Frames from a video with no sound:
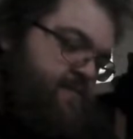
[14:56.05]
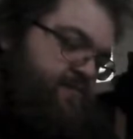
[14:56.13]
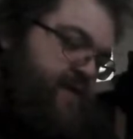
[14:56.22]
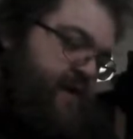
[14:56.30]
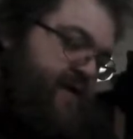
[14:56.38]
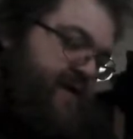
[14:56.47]

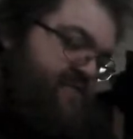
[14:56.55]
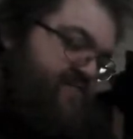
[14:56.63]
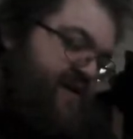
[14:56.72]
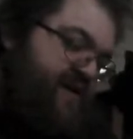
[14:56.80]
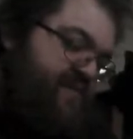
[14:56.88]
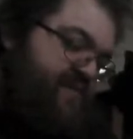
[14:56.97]

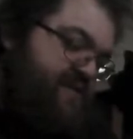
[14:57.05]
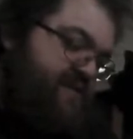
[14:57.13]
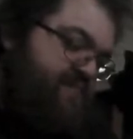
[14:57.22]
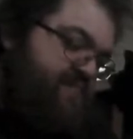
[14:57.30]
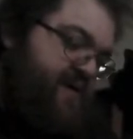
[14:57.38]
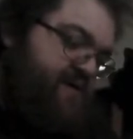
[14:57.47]
Castlevania was the
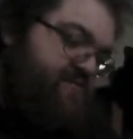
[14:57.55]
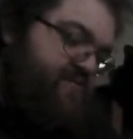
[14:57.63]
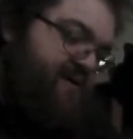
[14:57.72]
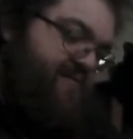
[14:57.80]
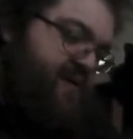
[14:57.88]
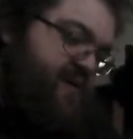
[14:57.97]
biggest one
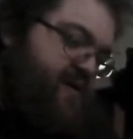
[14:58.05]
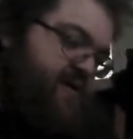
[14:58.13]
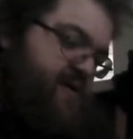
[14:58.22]
of it.